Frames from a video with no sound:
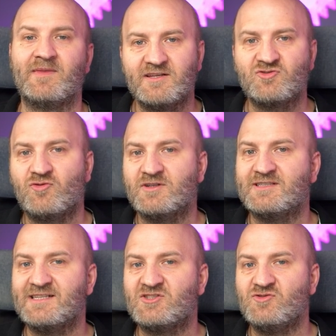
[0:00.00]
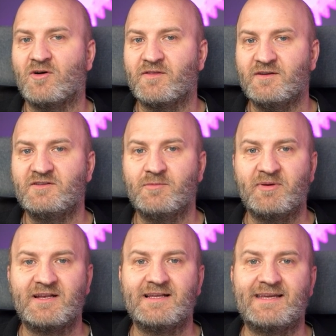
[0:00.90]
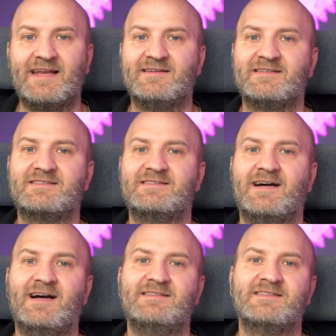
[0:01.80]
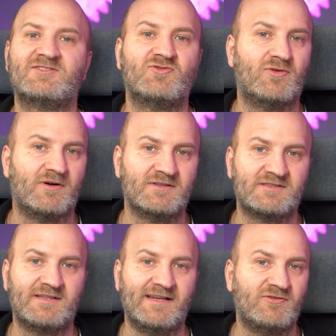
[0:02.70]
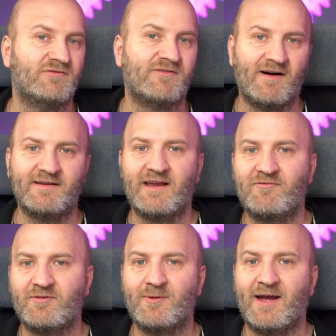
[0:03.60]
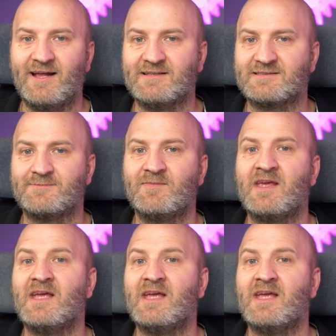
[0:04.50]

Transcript: This course is not the typical getting started course that you find everywhere else.